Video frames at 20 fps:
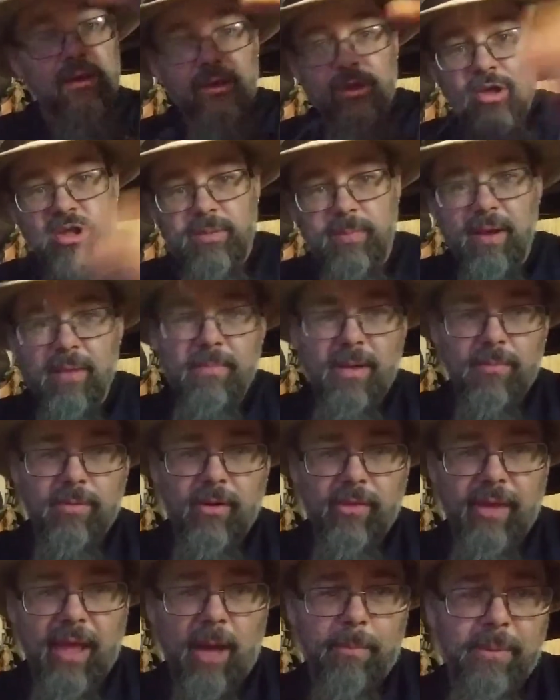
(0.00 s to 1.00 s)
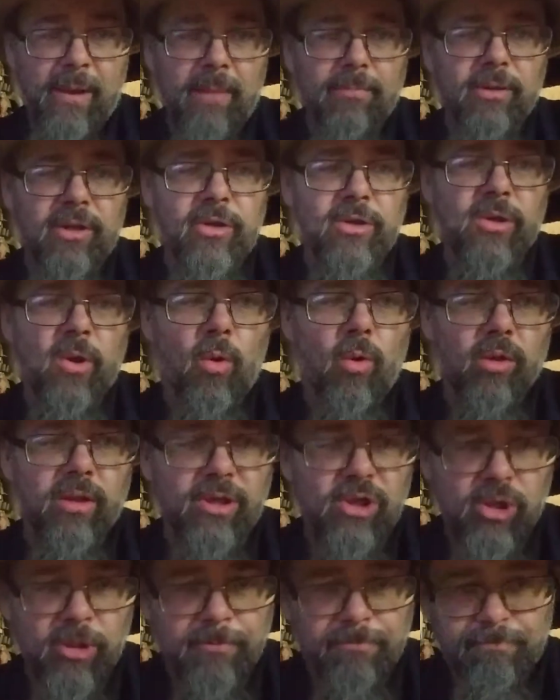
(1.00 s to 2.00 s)
used to be a member of the Alpena Blues
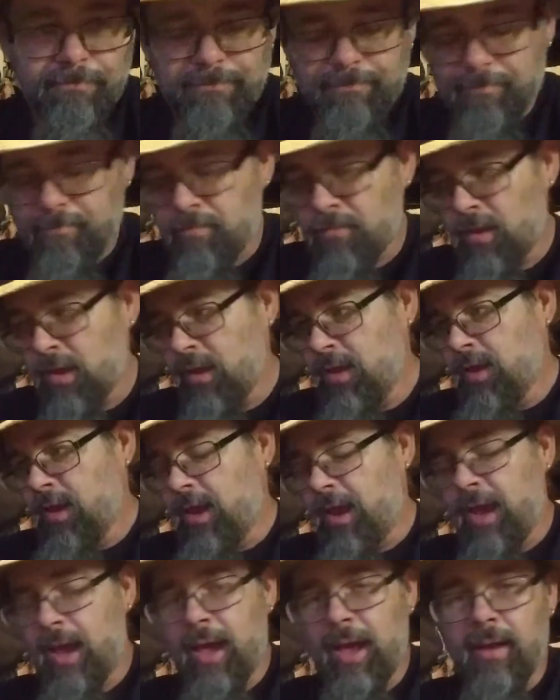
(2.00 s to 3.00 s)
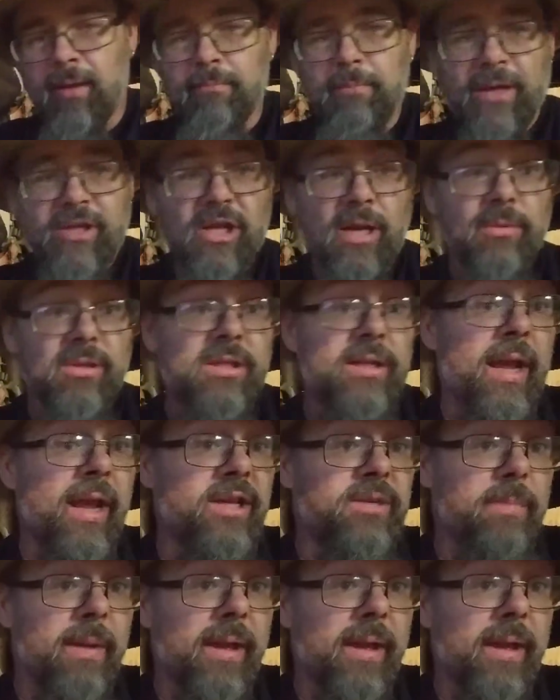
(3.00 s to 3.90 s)
Coalition, and my job was stage